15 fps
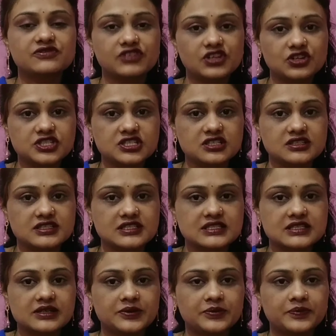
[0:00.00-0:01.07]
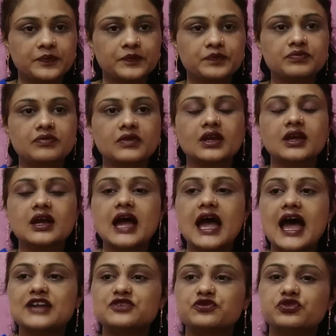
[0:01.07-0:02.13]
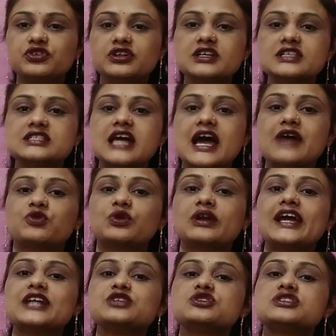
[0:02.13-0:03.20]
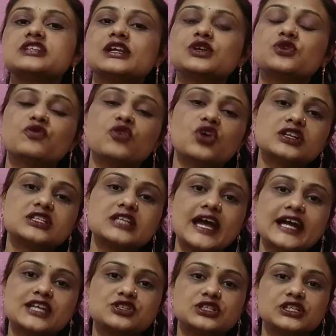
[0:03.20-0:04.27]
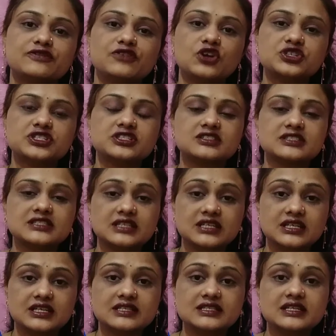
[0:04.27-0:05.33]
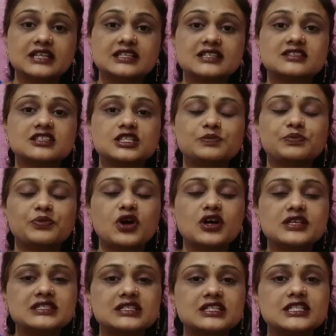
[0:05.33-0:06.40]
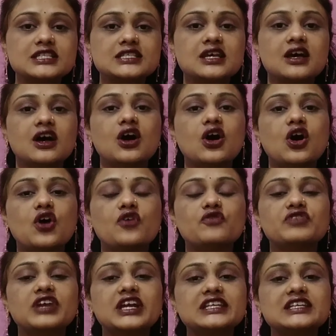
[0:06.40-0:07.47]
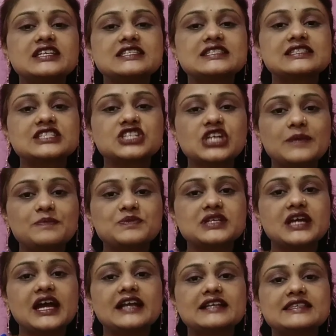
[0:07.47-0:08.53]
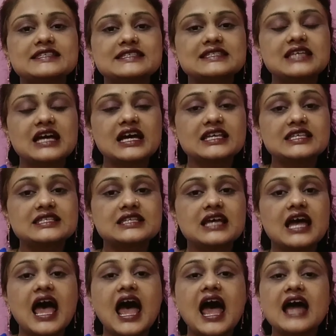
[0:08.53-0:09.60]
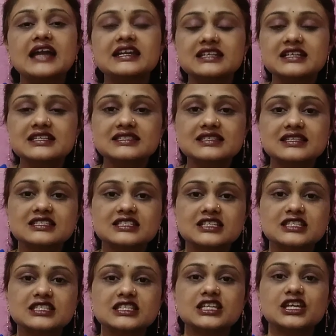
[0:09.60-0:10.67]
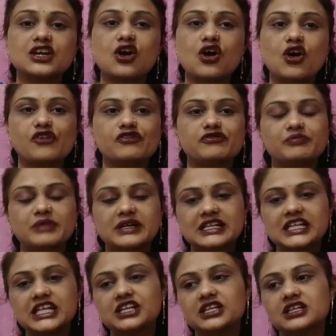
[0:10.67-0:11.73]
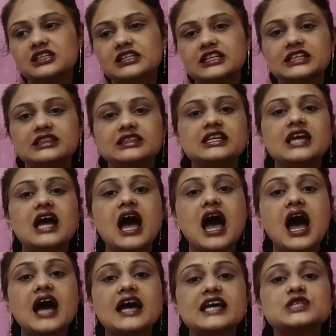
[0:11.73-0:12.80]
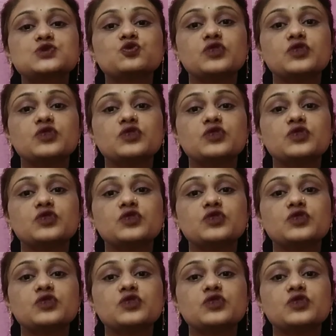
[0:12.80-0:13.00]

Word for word: floaters. At first, I would like to tell you what actually floaters is. It is the deposits of various shapes and size and consistency of material in the eye's